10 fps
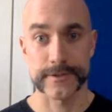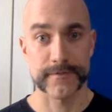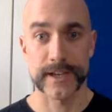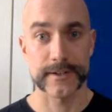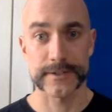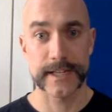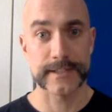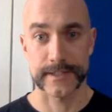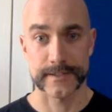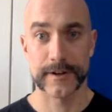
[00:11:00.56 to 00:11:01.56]
of the
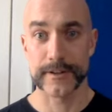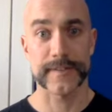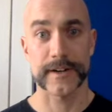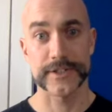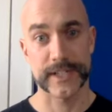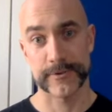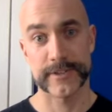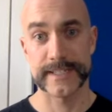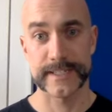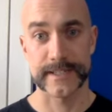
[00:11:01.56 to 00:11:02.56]
understanding. All of our general
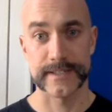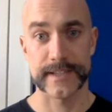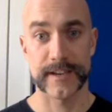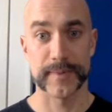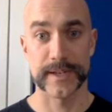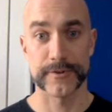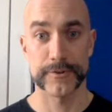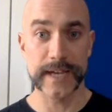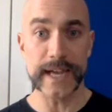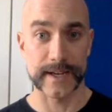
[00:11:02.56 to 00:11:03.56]
ideas have been
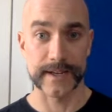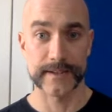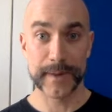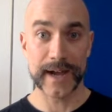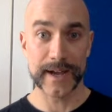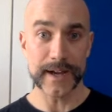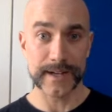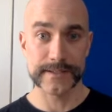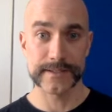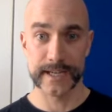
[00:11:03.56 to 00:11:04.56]
created by
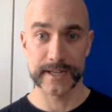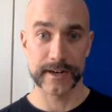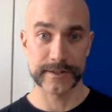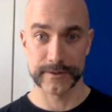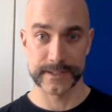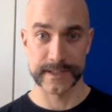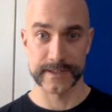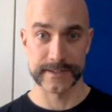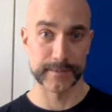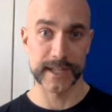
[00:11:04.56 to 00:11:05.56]
us in our noticing
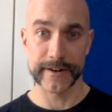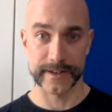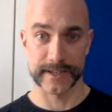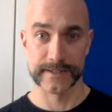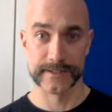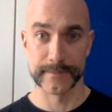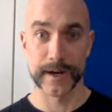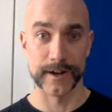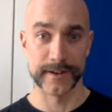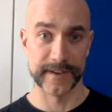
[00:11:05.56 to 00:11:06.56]
similarities
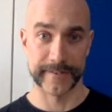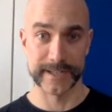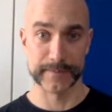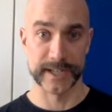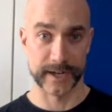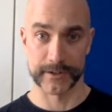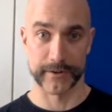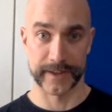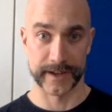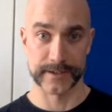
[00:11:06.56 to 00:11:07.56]
among various particular
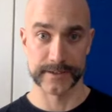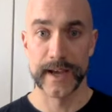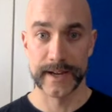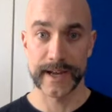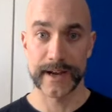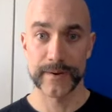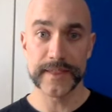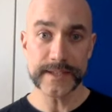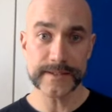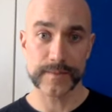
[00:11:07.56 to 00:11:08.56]
things. And now,
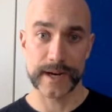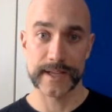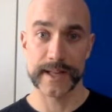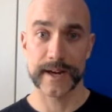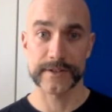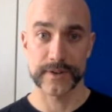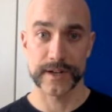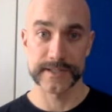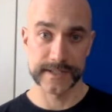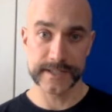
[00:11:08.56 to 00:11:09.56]
this is why Locke
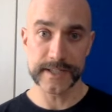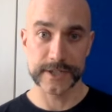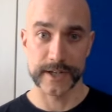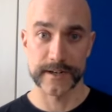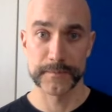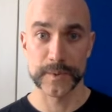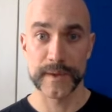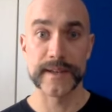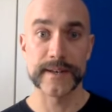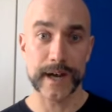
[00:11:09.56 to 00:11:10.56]
draws a distinction between
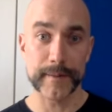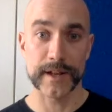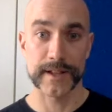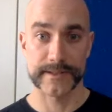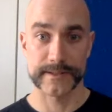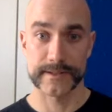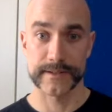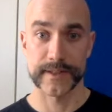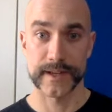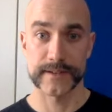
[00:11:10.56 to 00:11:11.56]
the nominal essence of
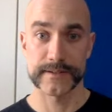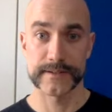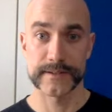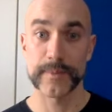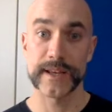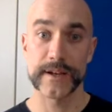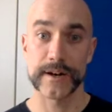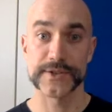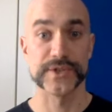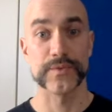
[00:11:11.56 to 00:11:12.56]
things and what he
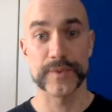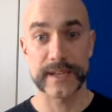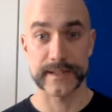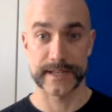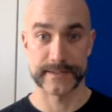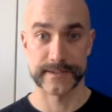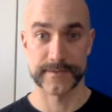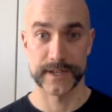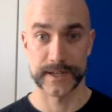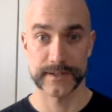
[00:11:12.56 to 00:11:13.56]
calls the real essence of
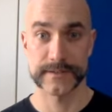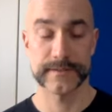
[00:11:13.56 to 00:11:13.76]
things.